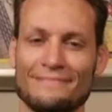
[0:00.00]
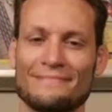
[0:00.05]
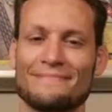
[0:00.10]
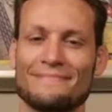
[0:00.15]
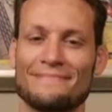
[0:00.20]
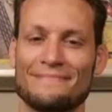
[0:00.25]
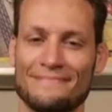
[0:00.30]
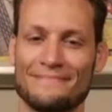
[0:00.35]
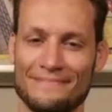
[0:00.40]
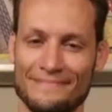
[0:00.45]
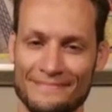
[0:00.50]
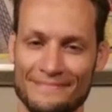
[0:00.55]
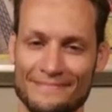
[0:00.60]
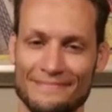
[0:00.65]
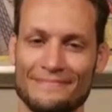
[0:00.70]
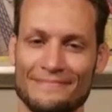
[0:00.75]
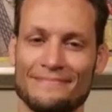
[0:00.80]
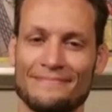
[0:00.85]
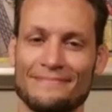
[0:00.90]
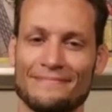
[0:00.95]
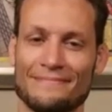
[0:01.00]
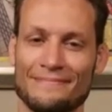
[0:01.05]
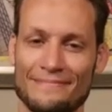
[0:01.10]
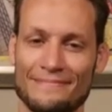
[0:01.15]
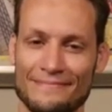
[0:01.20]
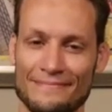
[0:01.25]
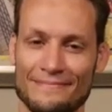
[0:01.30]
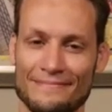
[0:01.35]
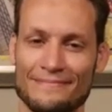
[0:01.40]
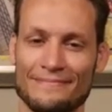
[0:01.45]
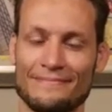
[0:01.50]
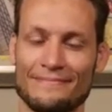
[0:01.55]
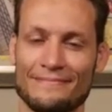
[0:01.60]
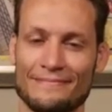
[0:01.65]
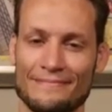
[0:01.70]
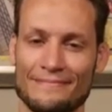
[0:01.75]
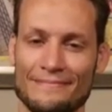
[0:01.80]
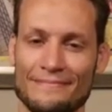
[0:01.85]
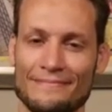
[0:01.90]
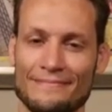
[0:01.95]

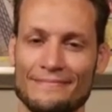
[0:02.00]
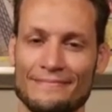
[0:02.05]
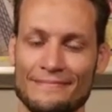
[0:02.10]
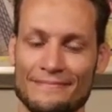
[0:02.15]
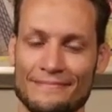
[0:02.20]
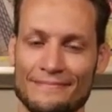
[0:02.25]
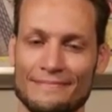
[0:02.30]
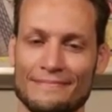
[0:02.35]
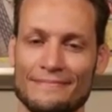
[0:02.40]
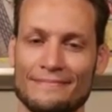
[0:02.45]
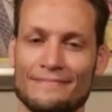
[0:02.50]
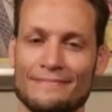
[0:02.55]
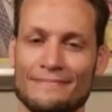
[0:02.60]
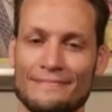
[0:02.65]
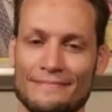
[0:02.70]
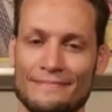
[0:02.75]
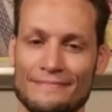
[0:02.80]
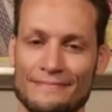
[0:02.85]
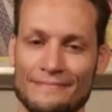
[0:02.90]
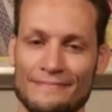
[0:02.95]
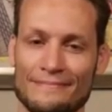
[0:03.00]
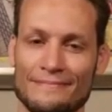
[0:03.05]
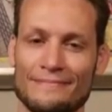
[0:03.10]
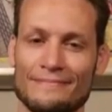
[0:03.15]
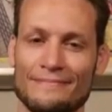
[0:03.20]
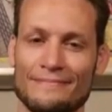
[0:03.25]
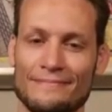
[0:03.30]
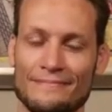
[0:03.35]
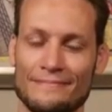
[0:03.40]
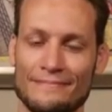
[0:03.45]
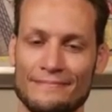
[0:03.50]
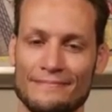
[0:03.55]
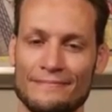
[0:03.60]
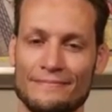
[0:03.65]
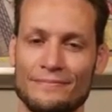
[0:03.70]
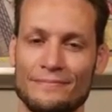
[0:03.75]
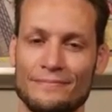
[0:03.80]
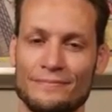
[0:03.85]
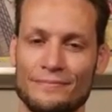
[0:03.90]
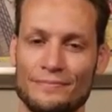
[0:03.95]

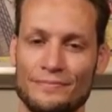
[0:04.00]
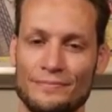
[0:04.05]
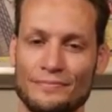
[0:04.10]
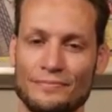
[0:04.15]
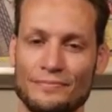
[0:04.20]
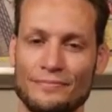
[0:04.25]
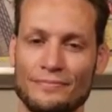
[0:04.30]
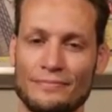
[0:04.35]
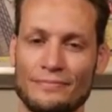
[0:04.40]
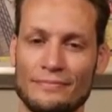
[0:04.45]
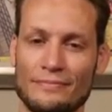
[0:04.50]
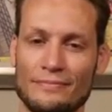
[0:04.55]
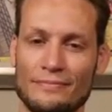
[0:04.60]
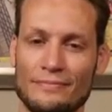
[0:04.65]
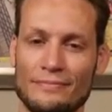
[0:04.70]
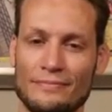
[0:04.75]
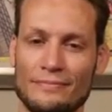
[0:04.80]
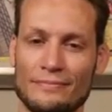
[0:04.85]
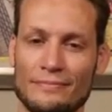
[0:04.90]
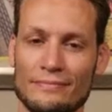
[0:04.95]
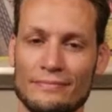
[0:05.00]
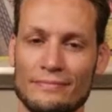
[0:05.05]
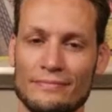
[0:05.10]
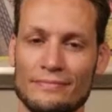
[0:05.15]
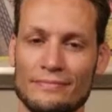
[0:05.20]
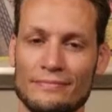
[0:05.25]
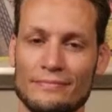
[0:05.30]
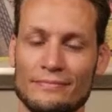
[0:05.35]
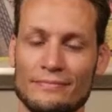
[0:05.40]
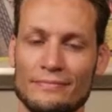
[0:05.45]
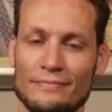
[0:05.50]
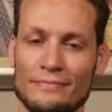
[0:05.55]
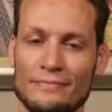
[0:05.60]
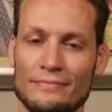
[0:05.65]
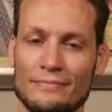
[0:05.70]
The person shown says nothing.